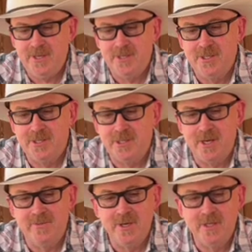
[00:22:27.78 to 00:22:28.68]
you're
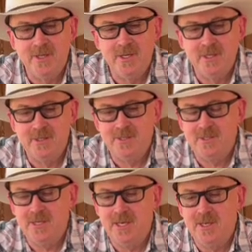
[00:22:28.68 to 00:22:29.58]
discovering
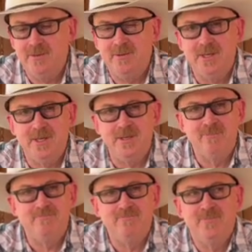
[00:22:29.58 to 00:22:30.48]
things that
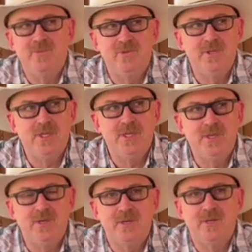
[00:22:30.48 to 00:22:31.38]

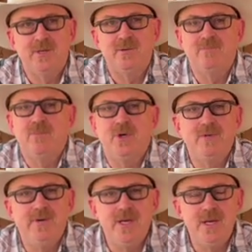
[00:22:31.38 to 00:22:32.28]
really are
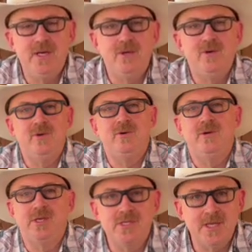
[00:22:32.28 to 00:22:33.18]
motivating you,
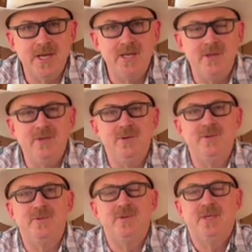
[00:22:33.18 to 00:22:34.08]
exciting
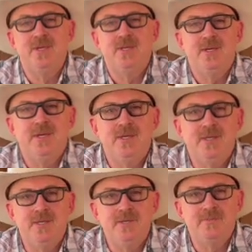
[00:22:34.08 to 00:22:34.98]
you,
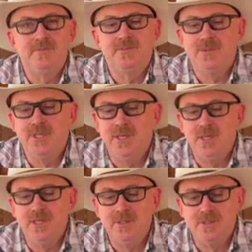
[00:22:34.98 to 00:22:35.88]
to
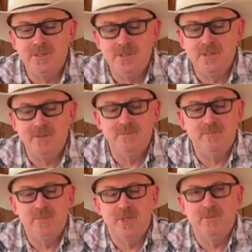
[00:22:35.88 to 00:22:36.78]
get into
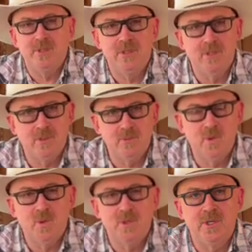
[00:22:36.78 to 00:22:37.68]
bourbon a little
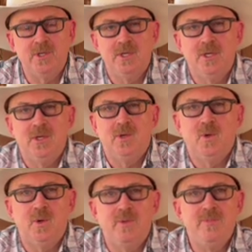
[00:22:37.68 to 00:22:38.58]
more,
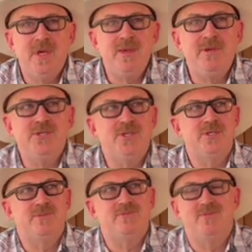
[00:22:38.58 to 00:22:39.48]
or maybe
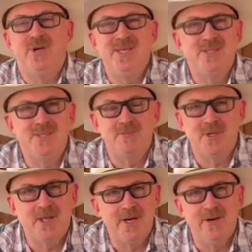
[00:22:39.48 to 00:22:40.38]
just bring in some
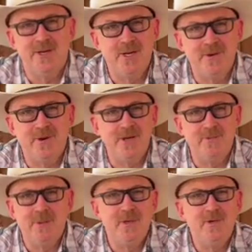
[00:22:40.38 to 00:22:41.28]
clarity,
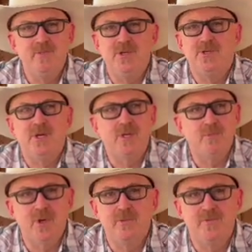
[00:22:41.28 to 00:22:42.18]
right? Maybe you've been
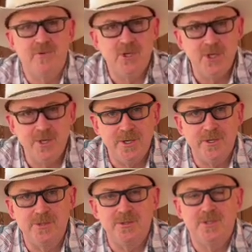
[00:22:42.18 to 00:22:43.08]
drinking bourbon for
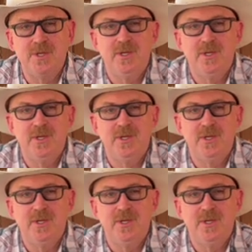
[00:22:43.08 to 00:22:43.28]
years,